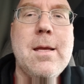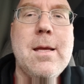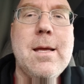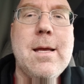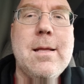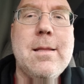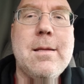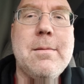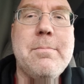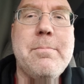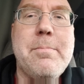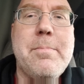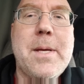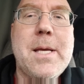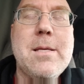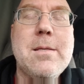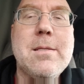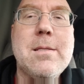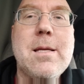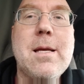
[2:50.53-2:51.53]
and then
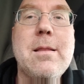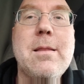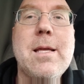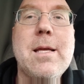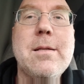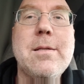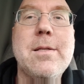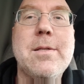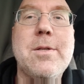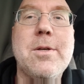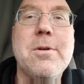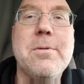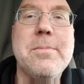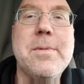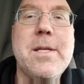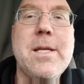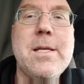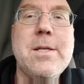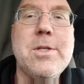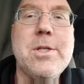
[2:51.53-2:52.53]
based on that
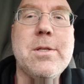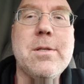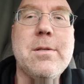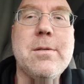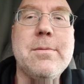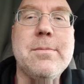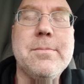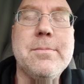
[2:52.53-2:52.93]
determination,